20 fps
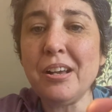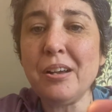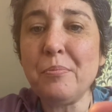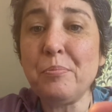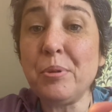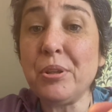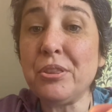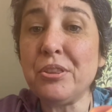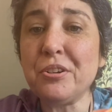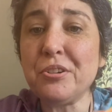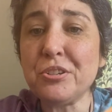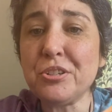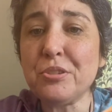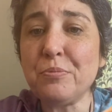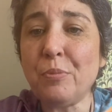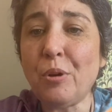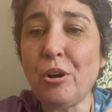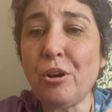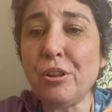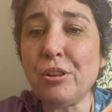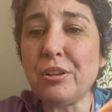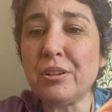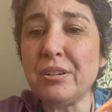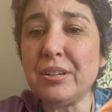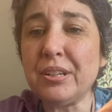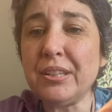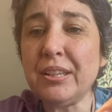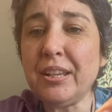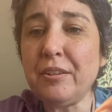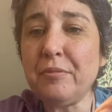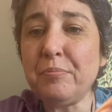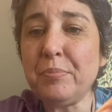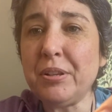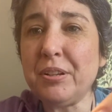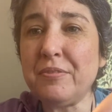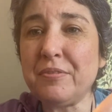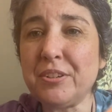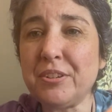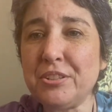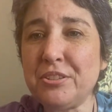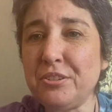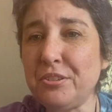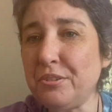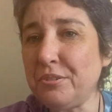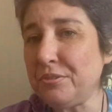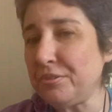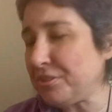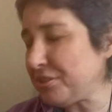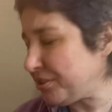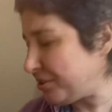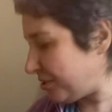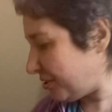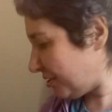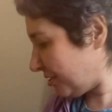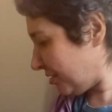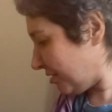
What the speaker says: but they're smaller and they've been reduced.